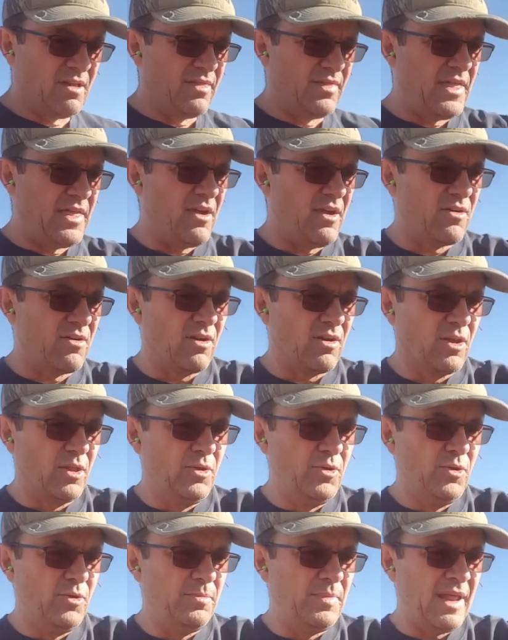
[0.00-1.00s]
they are
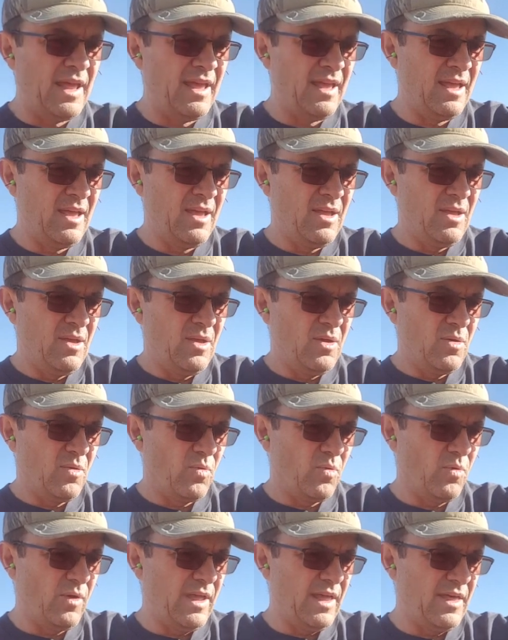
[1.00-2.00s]
lubed
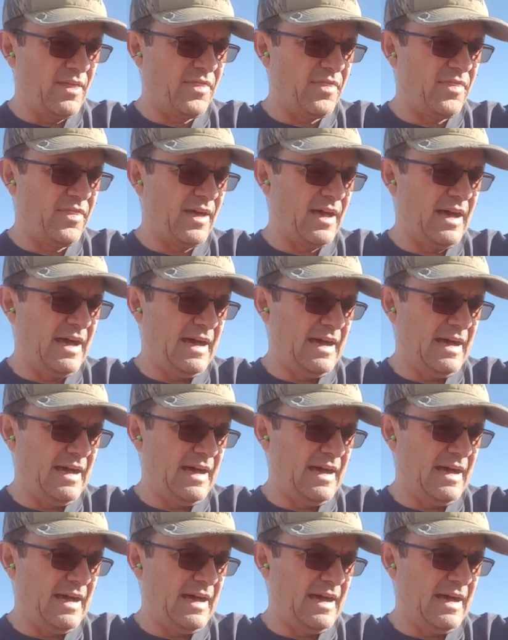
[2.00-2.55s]
with